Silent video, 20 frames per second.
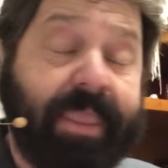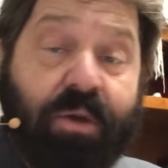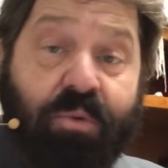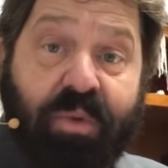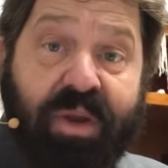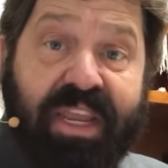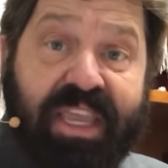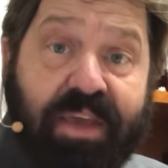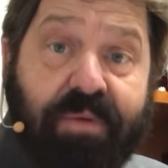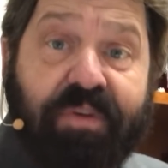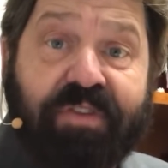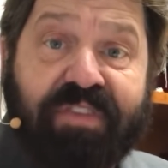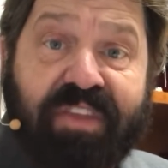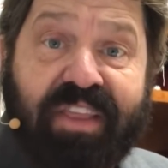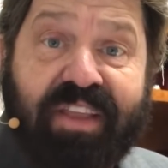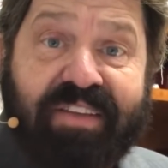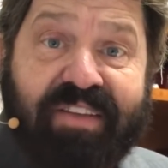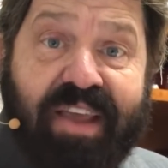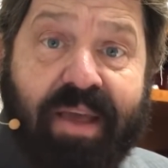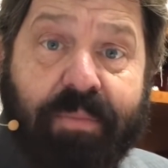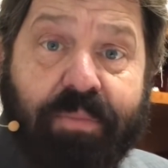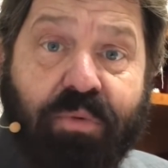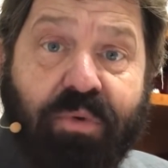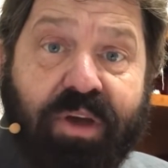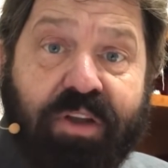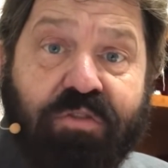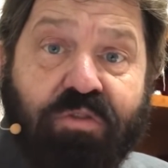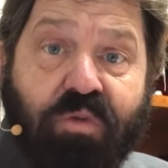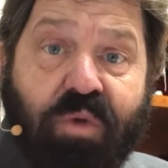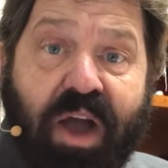When he was in the temple
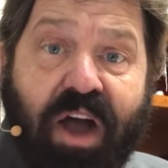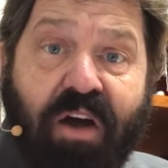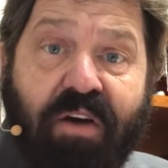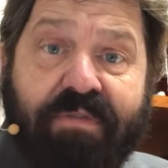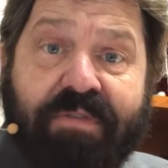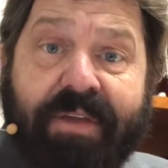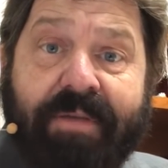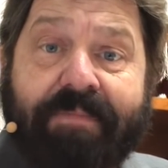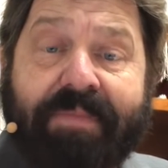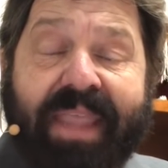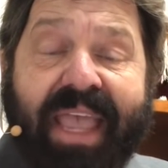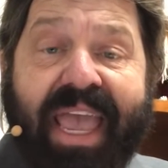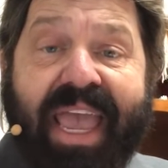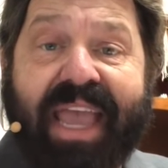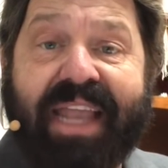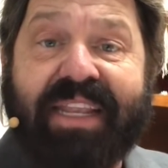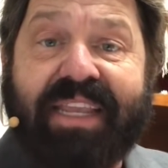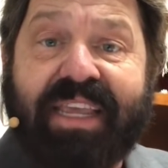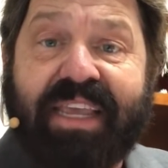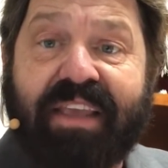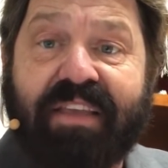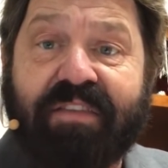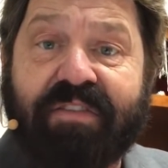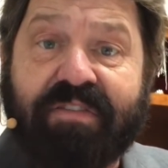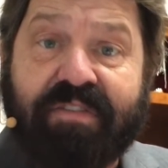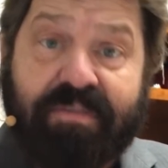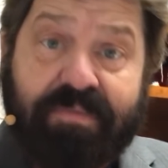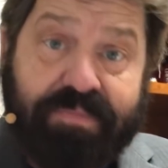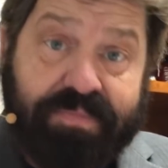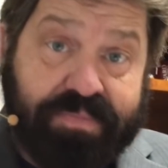at 12 and
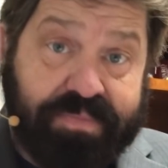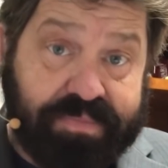his